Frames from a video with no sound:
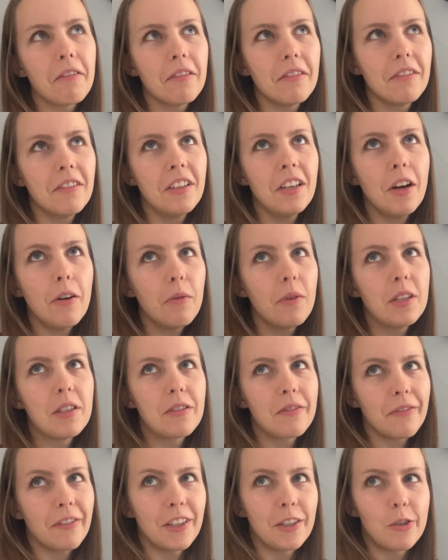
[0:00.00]
no one's
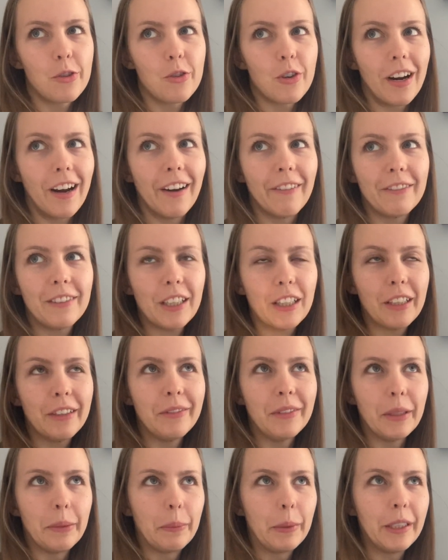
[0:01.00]
first draft of
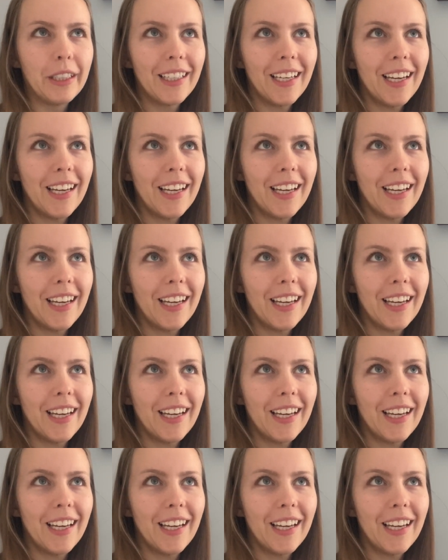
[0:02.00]
their book